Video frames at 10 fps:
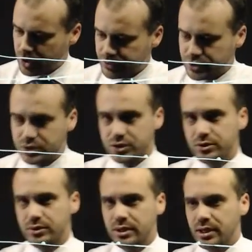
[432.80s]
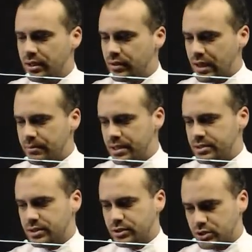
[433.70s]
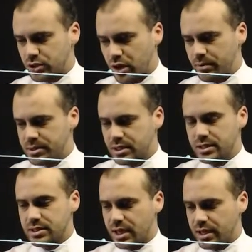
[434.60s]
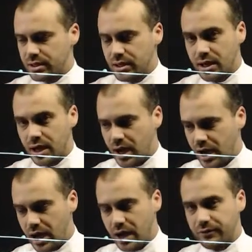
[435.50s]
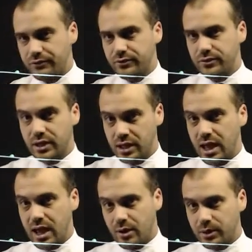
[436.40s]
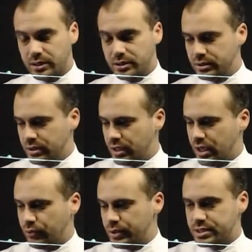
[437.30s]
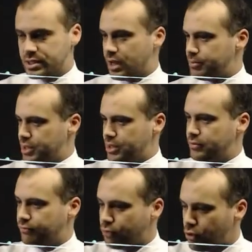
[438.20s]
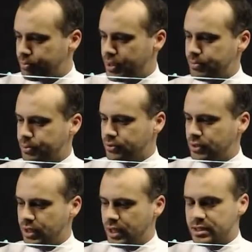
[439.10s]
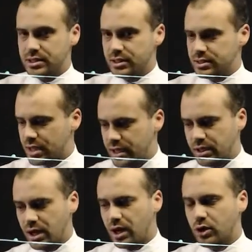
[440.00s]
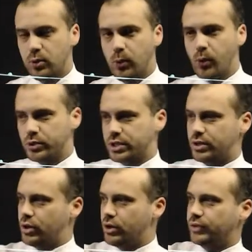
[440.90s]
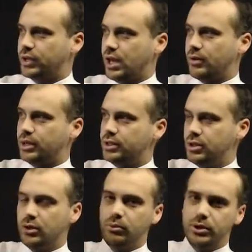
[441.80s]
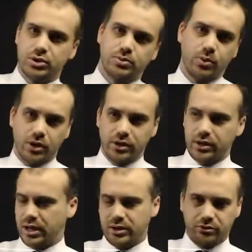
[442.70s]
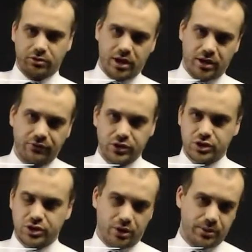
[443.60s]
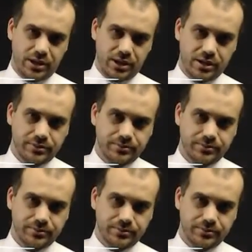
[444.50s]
over 2, that means that the time is going to take half an hour. If we sub in 4 people, it's going to take a quarter of an hour, which is what our graph is showing here.